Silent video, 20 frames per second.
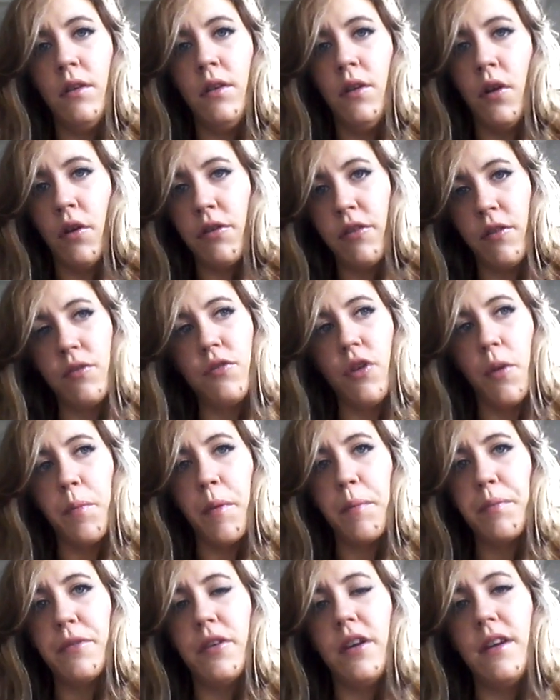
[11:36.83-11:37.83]
loss of job
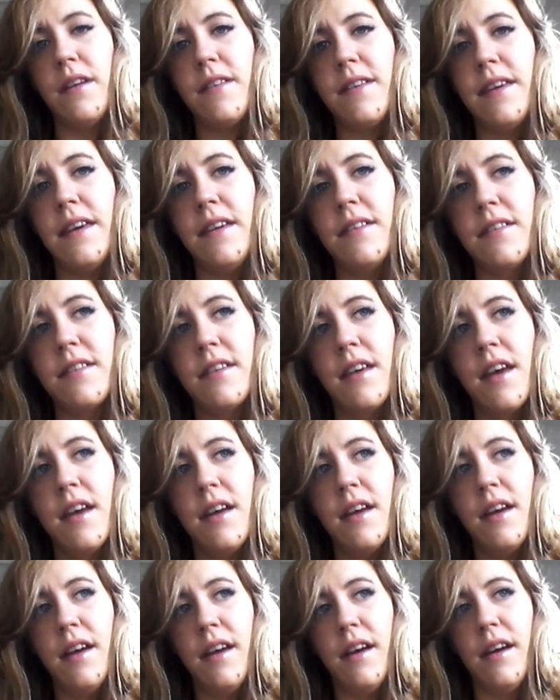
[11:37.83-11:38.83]
opportunities,
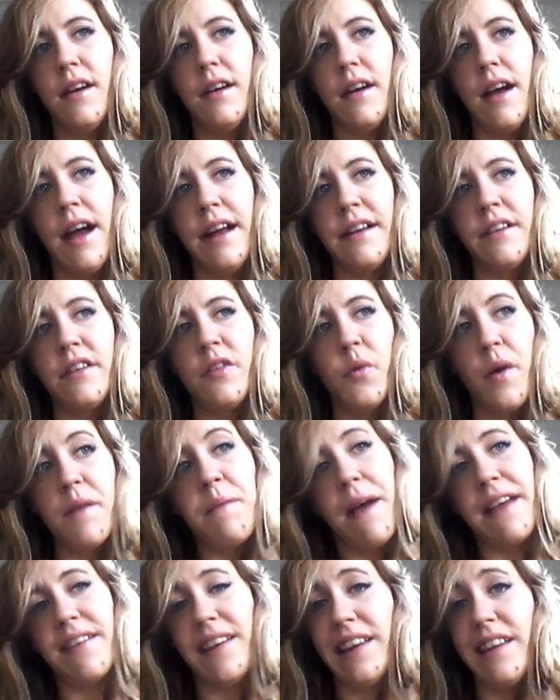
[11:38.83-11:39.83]
and do I
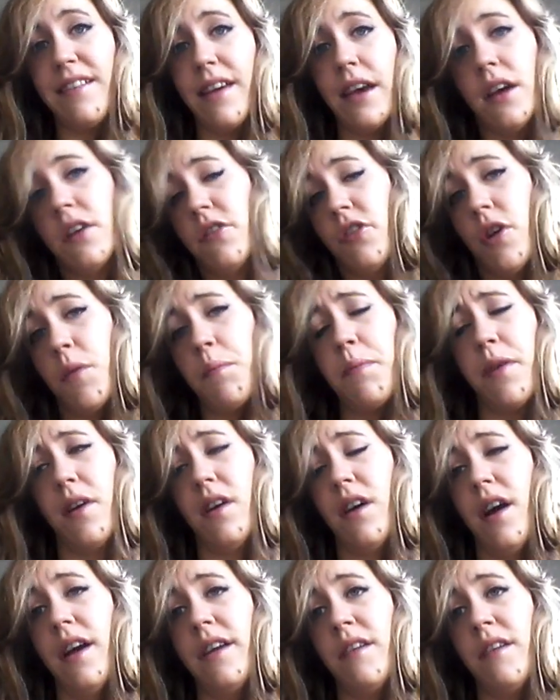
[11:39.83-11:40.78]
basically take a job that